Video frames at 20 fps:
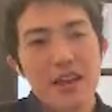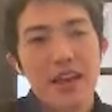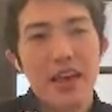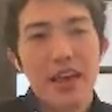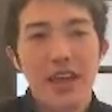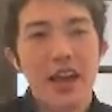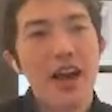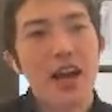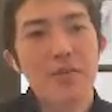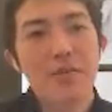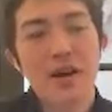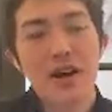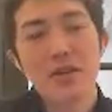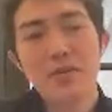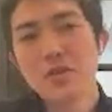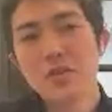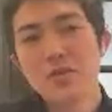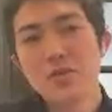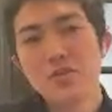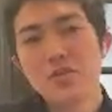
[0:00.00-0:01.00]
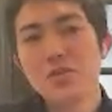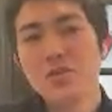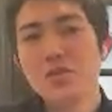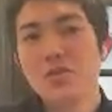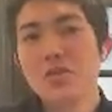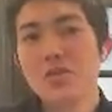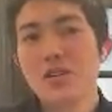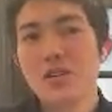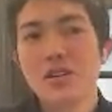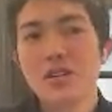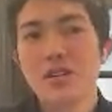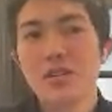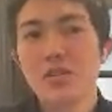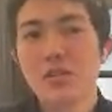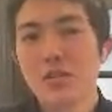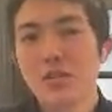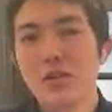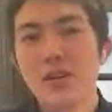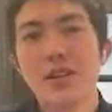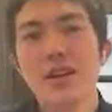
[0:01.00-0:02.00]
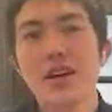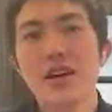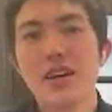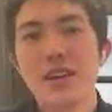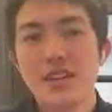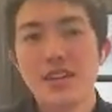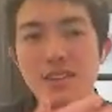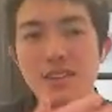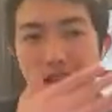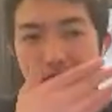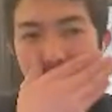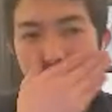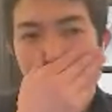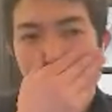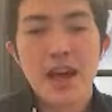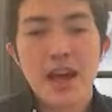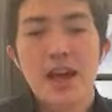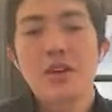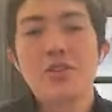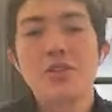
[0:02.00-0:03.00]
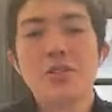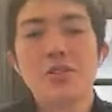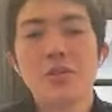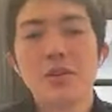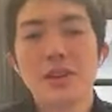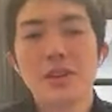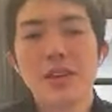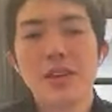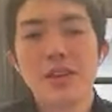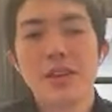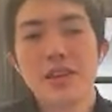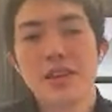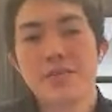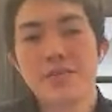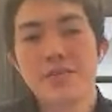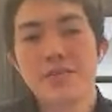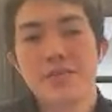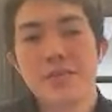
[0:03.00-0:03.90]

AI problems or whatnot is like how do we